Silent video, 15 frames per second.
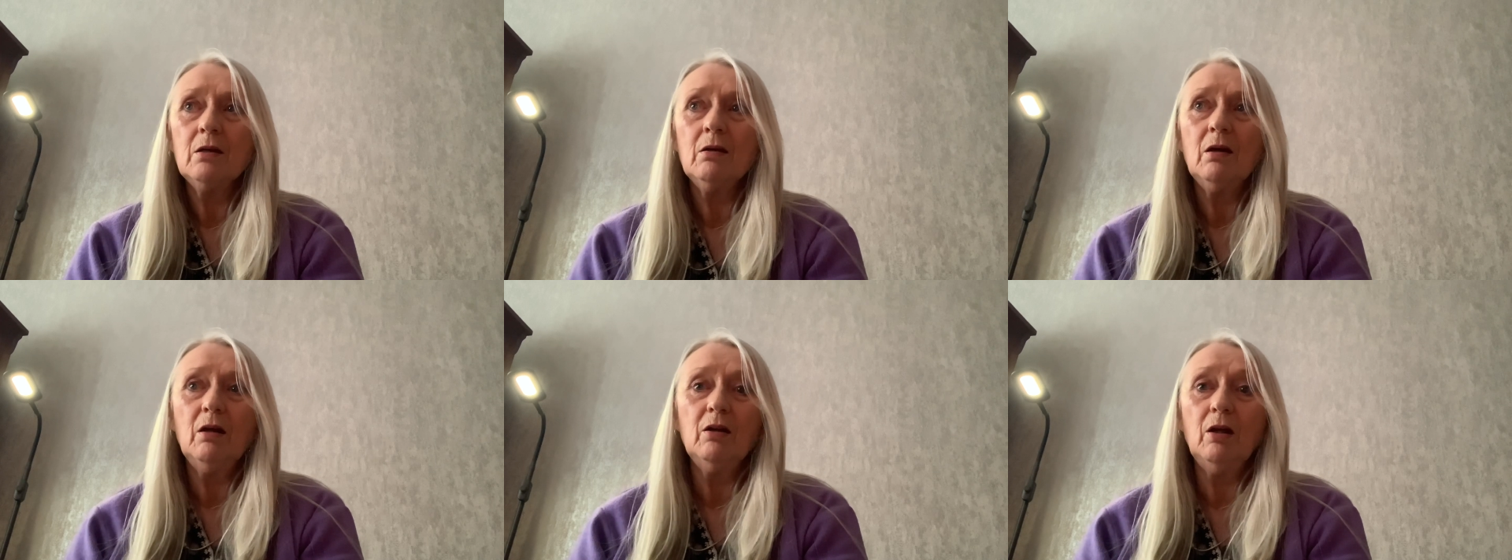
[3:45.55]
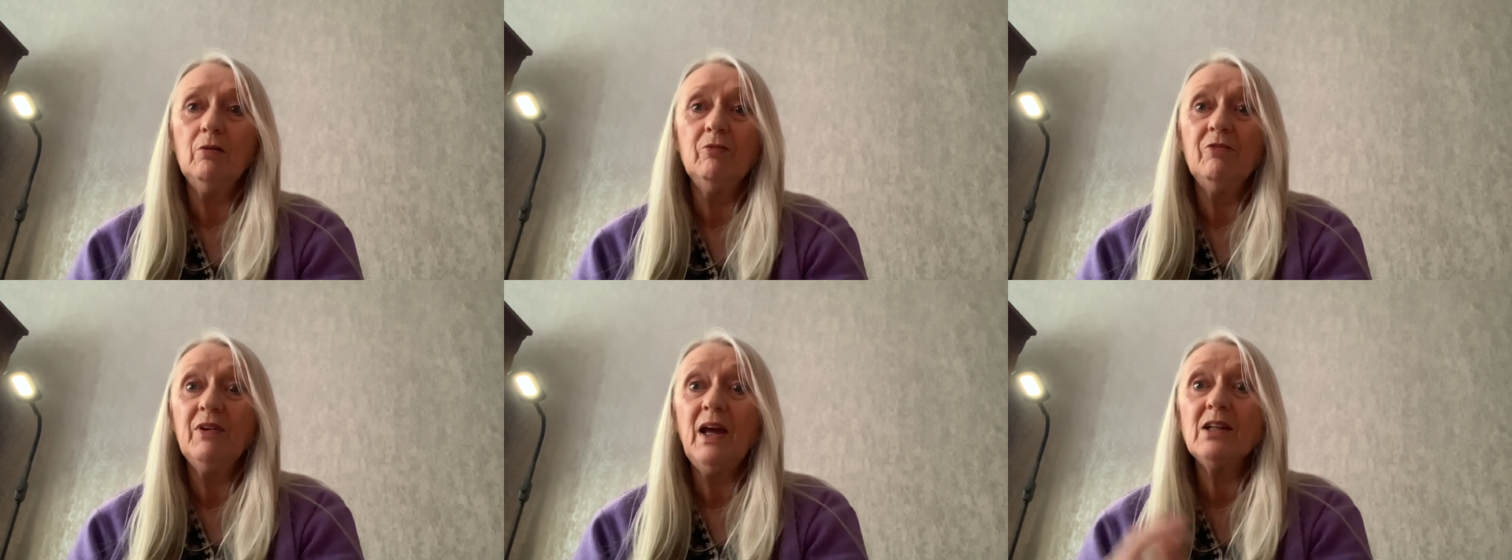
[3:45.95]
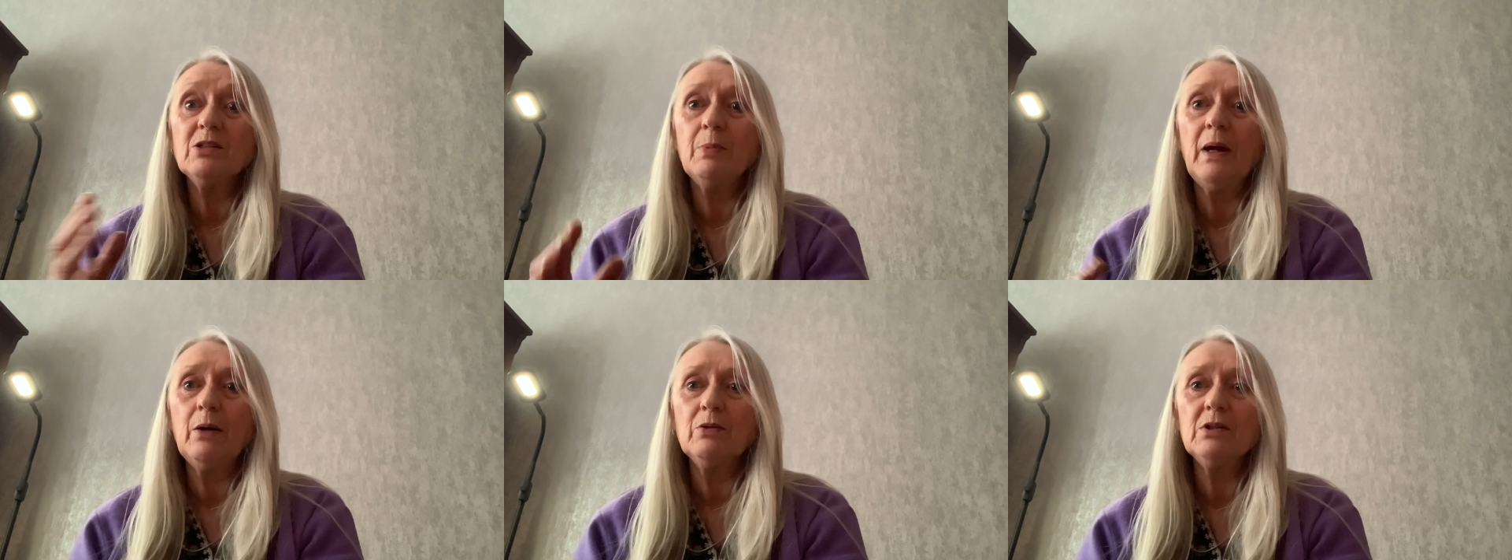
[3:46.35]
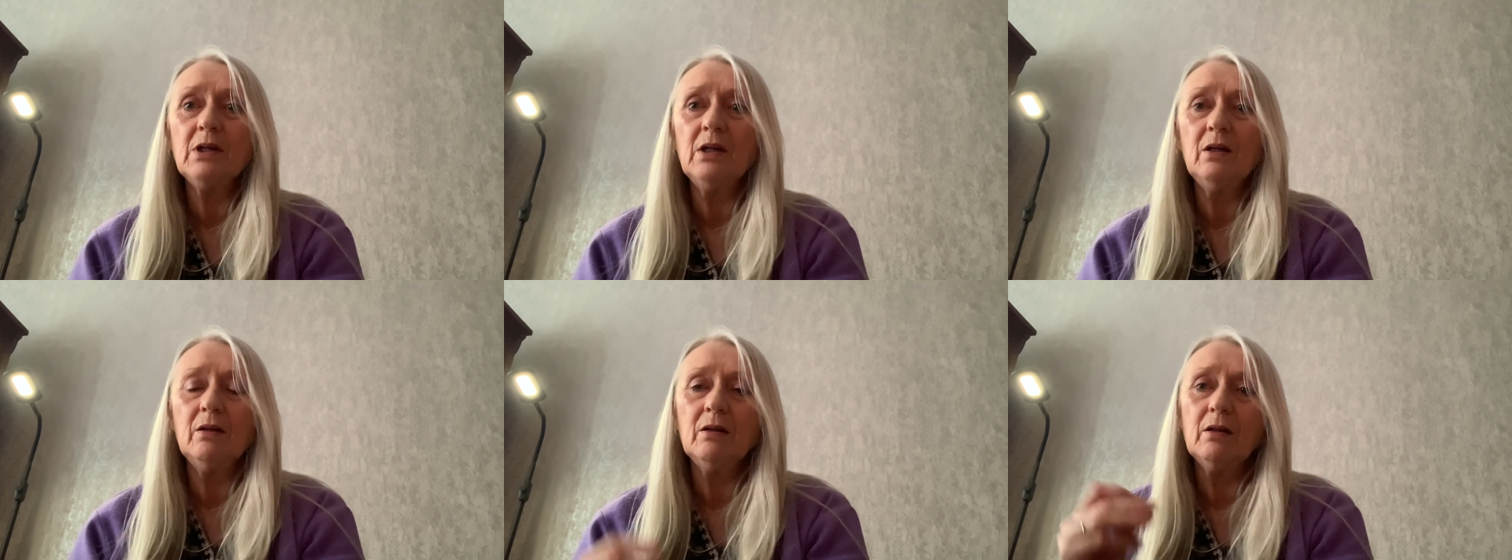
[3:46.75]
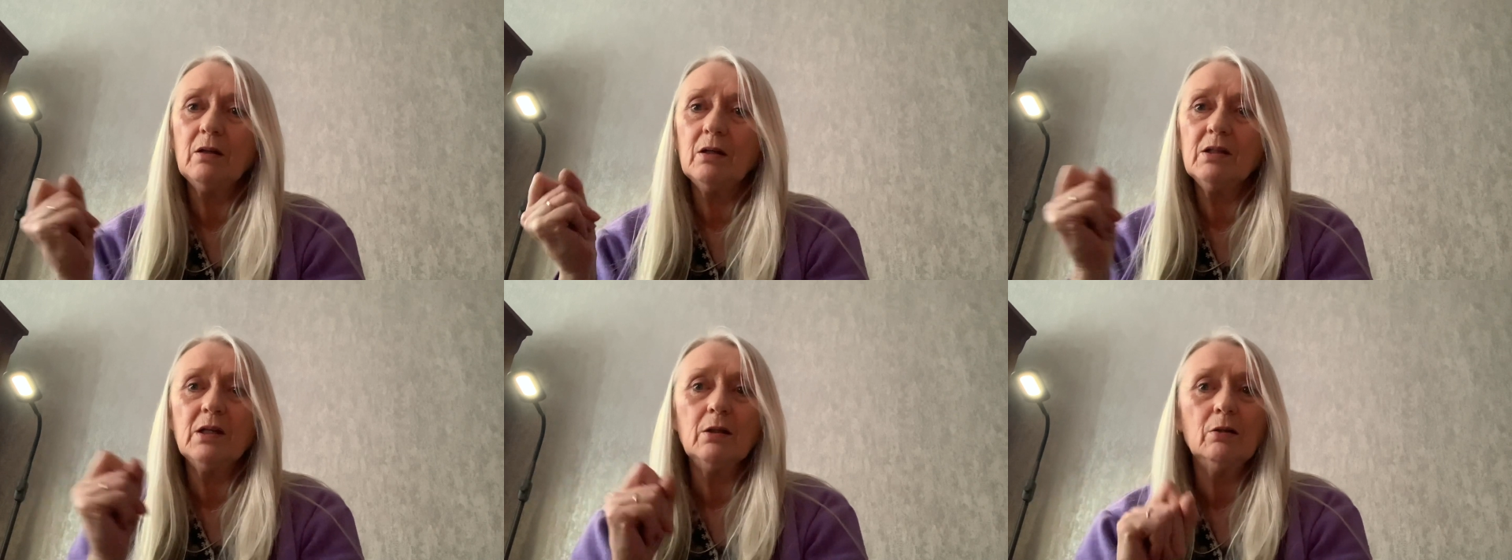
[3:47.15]
and forget about it
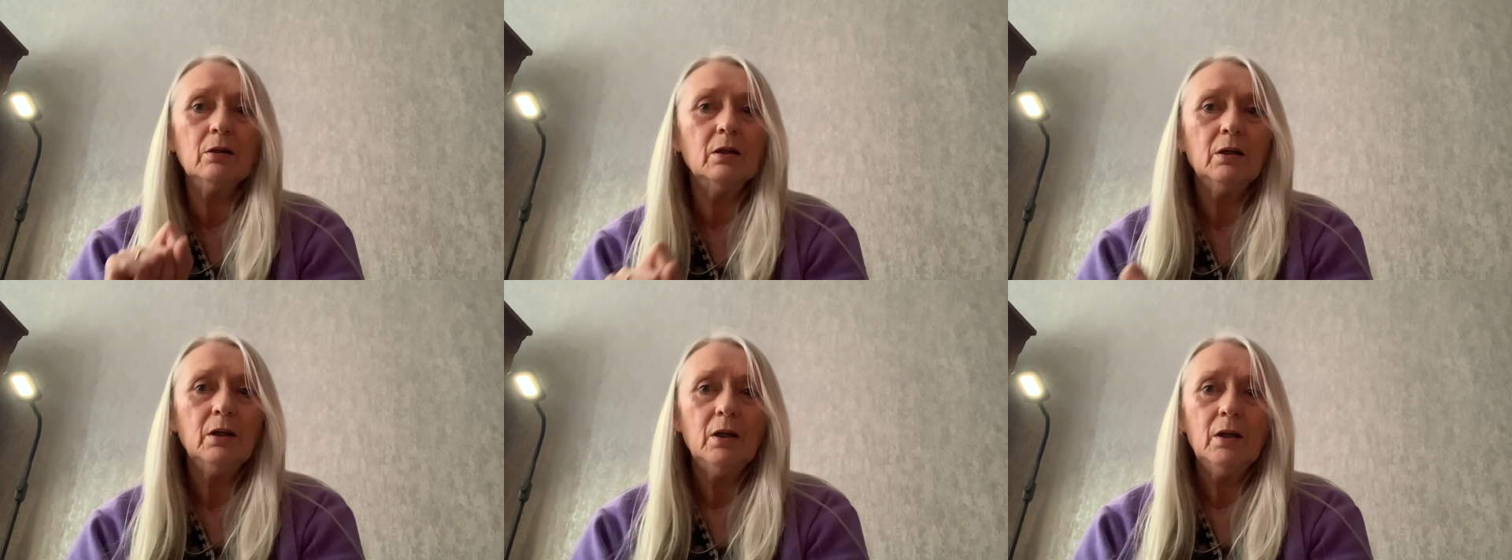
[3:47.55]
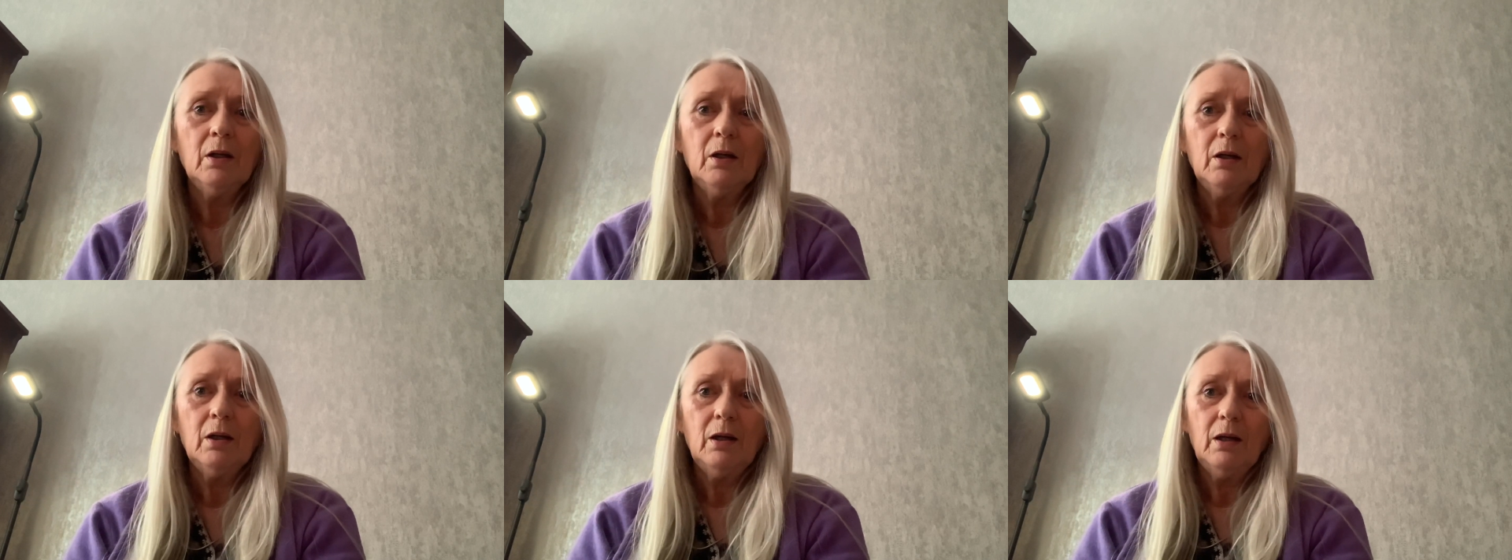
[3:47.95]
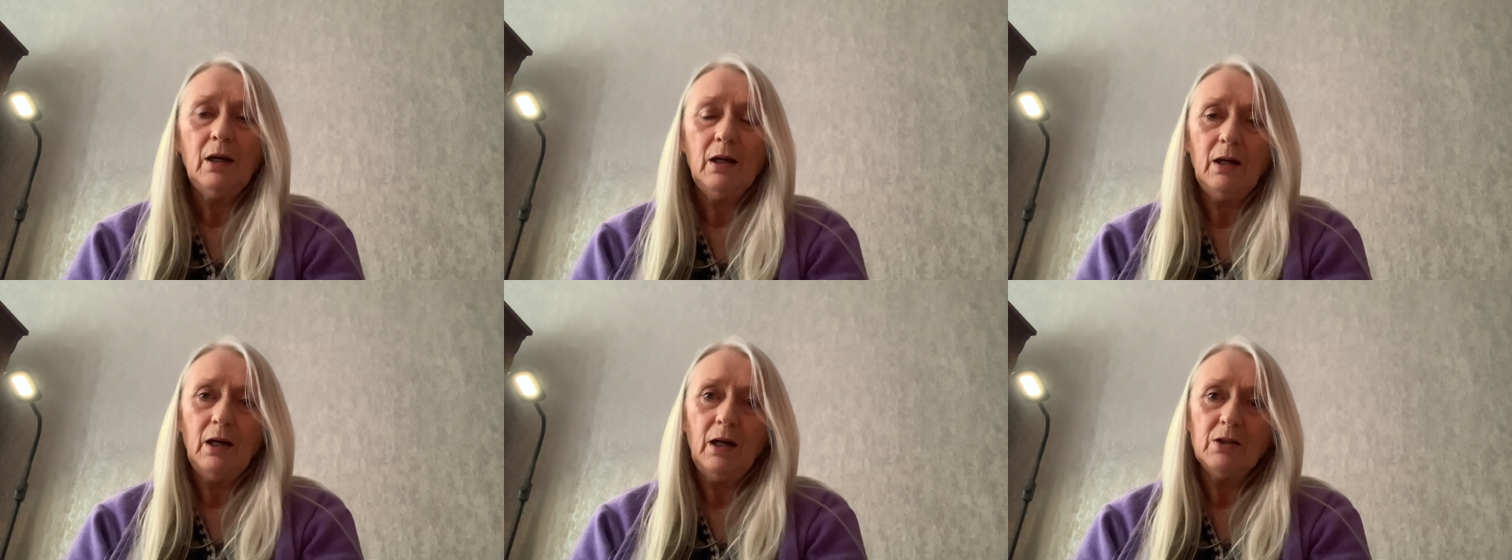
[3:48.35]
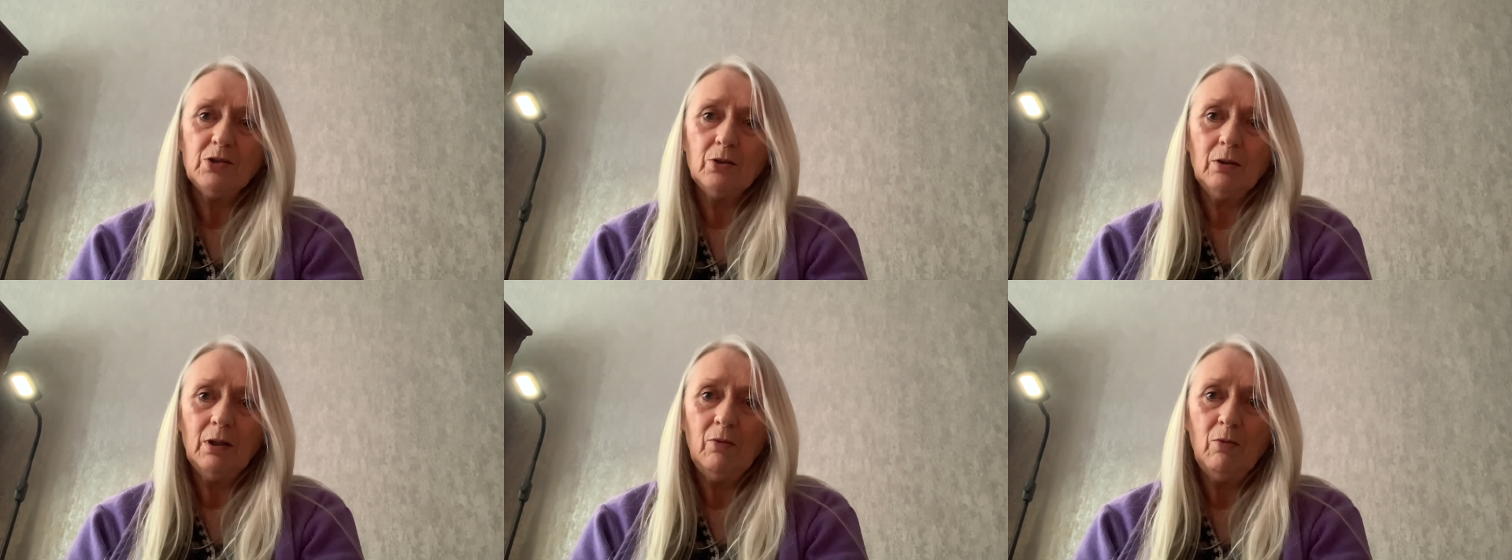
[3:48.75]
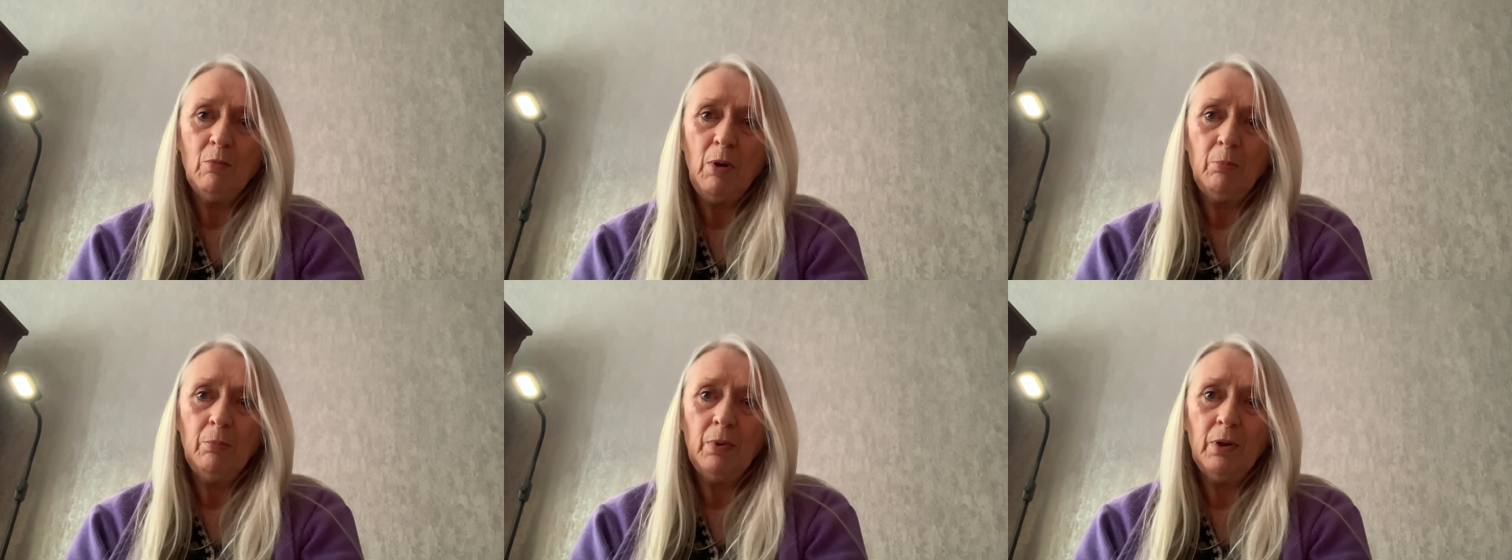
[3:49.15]
until I suddenly
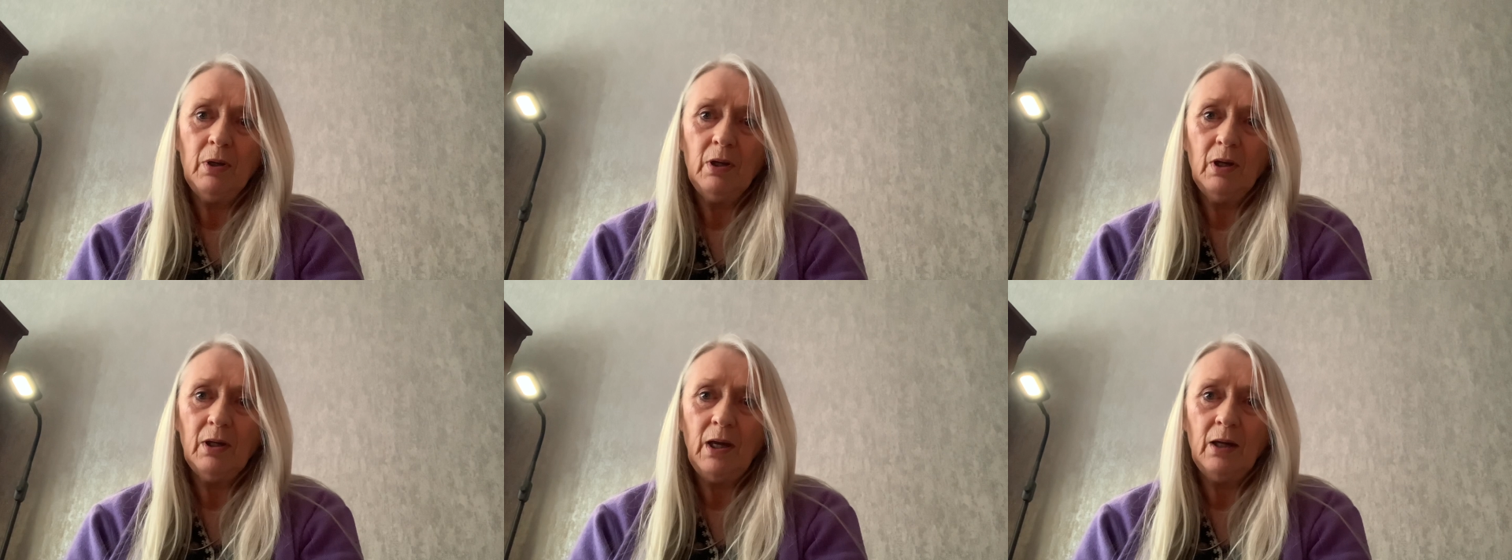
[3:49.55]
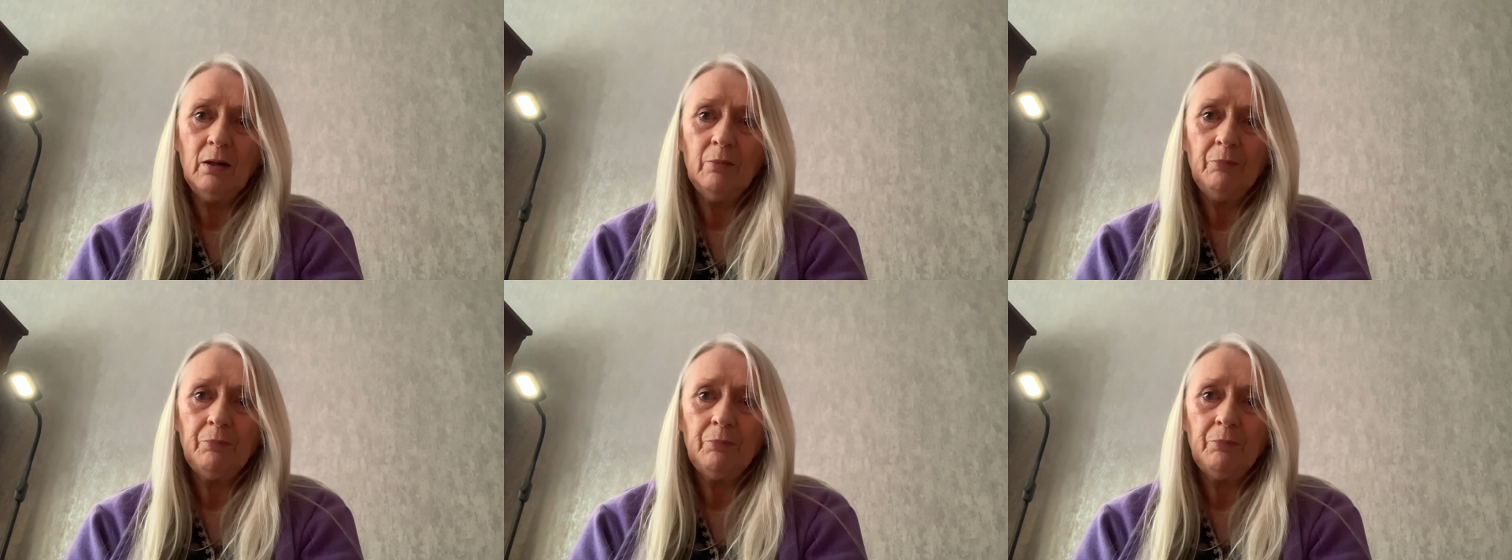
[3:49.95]
remember again.